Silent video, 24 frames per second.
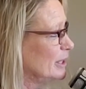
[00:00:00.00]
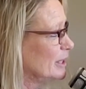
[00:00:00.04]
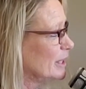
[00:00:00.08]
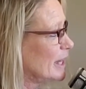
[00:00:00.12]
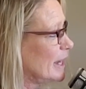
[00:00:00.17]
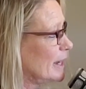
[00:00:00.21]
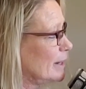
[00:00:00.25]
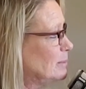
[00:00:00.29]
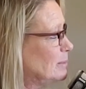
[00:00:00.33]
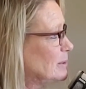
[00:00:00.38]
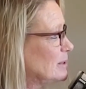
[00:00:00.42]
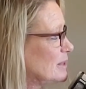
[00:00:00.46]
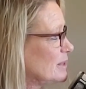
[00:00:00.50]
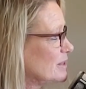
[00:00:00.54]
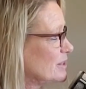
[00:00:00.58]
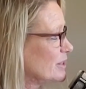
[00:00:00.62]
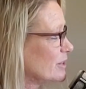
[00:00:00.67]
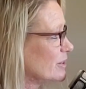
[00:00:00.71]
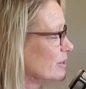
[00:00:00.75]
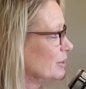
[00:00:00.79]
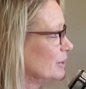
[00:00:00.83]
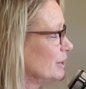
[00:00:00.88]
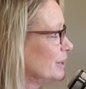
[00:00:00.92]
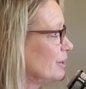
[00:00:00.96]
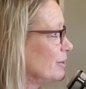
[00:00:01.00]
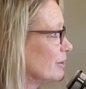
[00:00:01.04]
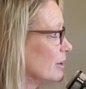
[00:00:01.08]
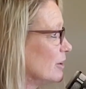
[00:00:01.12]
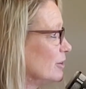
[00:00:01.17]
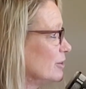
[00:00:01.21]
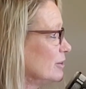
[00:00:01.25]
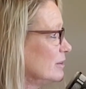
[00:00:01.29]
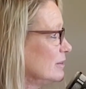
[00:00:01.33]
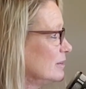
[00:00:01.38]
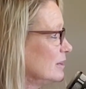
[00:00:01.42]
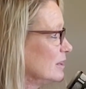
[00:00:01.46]
the campus has certainly
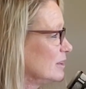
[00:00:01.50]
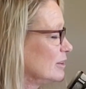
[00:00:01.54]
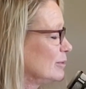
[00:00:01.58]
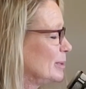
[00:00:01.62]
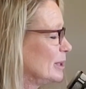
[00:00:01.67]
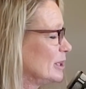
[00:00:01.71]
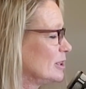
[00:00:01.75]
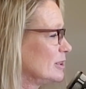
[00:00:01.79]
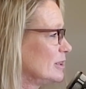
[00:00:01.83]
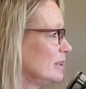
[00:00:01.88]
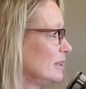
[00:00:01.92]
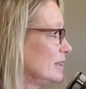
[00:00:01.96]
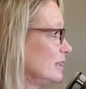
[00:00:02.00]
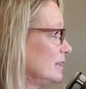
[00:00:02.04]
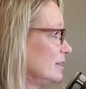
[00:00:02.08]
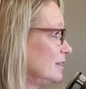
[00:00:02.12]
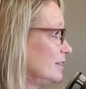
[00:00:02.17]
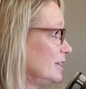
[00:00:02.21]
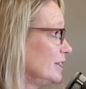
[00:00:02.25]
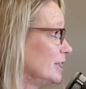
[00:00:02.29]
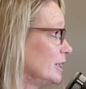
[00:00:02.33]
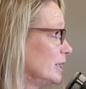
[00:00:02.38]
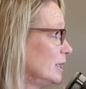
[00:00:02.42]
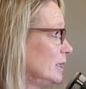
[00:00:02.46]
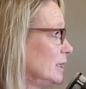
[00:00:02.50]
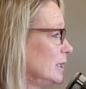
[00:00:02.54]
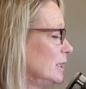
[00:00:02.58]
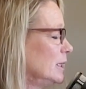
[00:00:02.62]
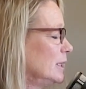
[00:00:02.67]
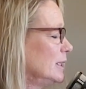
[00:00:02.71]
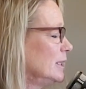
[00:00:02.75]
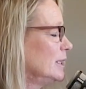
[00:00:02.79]
grown, especially this year.